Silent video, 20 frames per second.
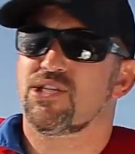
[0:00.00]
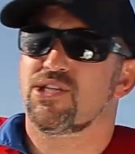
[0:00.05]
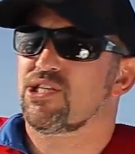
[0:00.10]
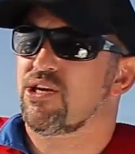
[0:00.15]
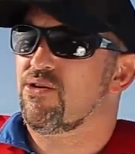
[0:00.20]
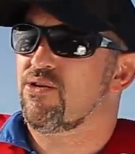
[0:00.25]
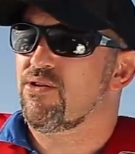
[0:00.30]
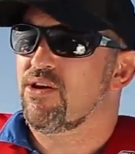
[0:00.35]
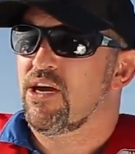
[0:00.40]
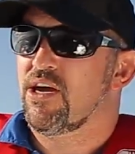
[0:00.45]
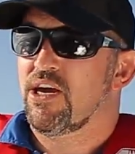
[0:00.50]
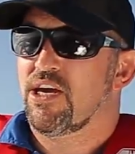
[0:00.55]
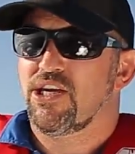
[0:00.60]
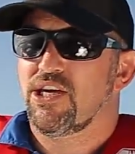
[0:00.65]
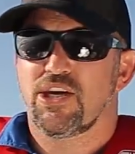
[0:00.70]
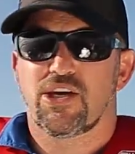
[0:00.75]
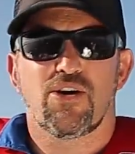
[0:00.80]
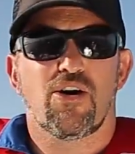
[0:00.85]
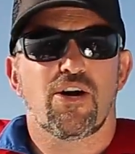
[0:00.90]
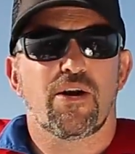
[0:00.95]
So
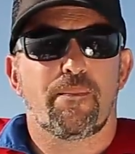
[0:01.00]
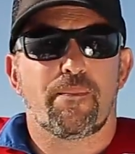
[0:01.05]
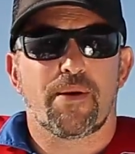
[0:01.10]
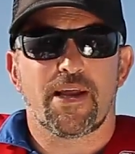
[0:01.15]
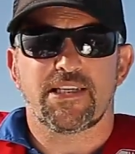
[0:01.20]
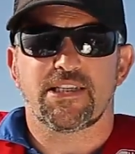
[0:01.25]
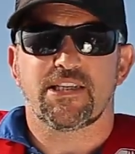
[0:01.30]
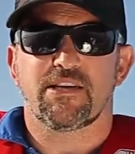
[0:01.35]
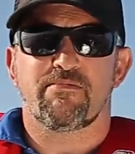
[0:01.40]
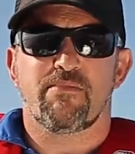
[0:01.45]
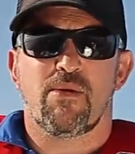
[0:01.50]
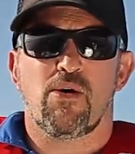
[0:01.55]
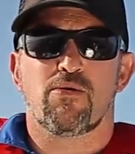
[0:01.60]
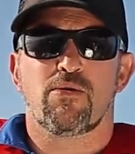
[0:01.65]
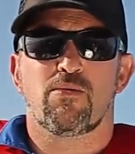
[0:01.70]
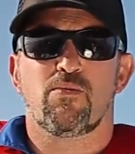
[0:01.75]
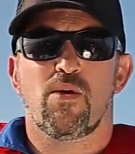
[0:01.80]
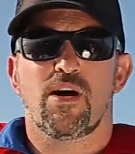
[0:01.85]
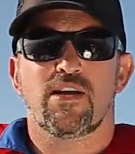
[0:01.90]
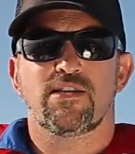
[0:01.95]
your kind of plastic
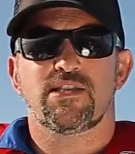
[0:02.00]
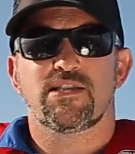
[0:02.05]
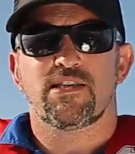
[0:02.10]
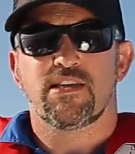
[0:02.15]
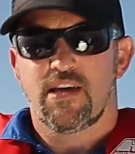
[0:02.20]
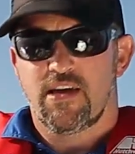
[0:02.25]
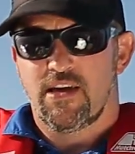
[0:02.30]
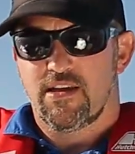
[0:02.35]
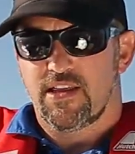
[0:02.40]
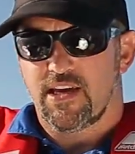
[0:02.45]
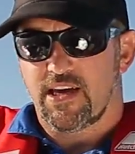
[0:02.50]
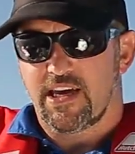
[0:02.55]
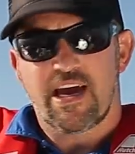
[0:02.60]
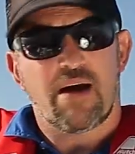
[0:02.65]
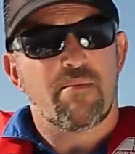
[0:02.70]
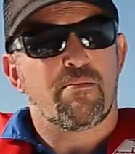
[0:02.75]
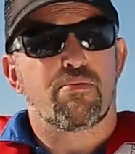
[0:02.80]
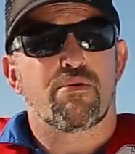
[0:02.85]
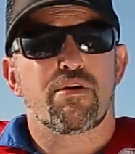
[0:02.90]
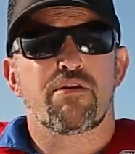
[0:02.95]
molded ones that
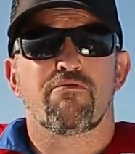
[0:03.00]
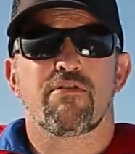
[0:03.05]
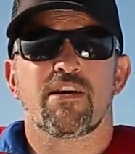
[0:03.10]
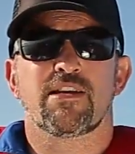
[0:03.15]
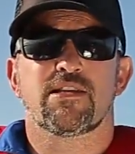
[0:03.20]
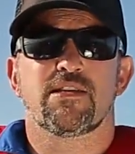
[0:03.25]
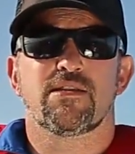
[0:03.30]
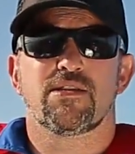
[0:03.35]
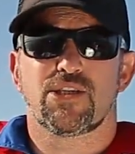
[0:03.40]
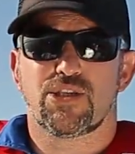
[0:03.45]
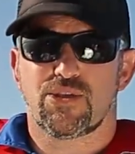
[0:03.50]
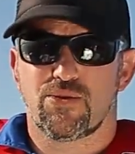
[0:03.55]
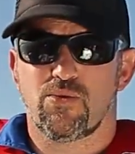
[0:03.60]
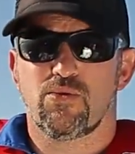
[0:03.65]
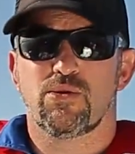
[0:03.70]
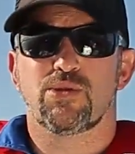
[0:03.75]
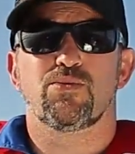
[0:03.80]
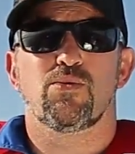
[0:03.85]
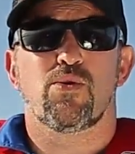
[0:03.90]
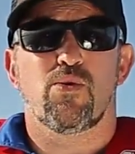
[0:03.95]
come pre-rigged in the
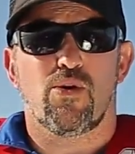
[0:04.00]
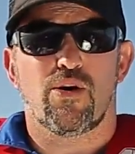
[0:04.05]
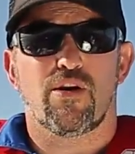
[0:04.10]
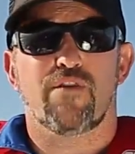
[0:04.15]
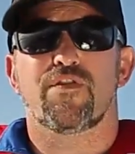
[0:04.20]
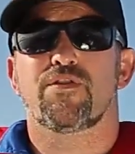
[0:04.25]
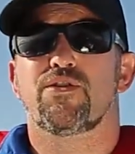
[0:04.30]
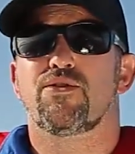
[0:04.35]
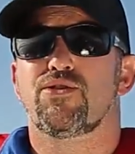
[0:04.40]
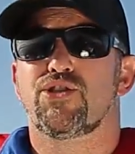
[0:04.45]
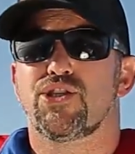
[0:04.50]
stores will quite often do